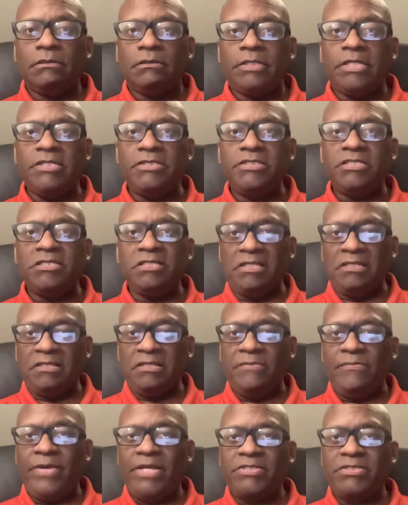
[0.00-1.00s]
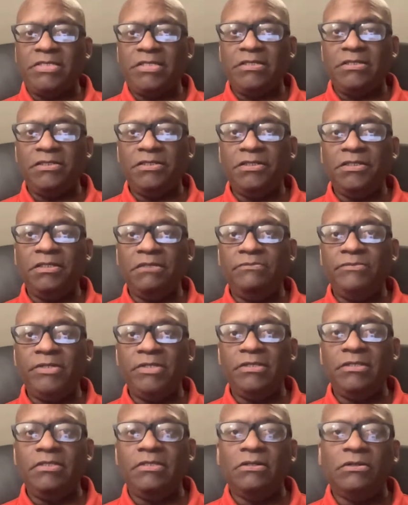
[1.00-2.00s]
He did the best he could
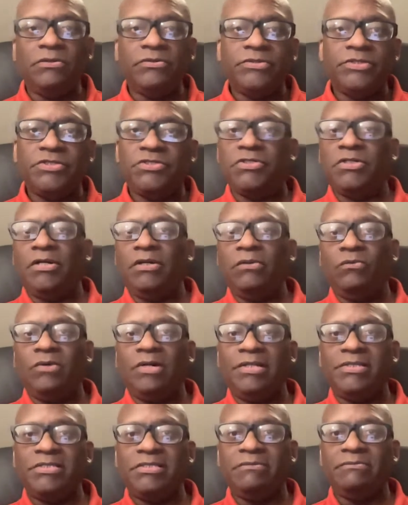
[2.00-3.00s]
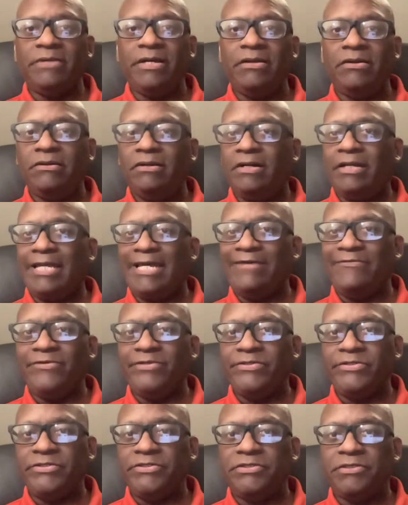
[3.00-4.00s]
amid the whole Deshaun Watson matter, not
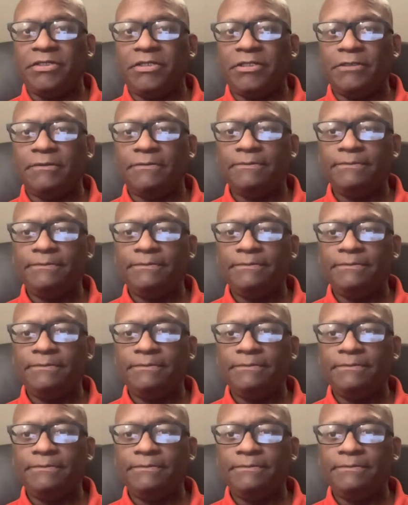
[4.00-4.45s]
having Deshaun.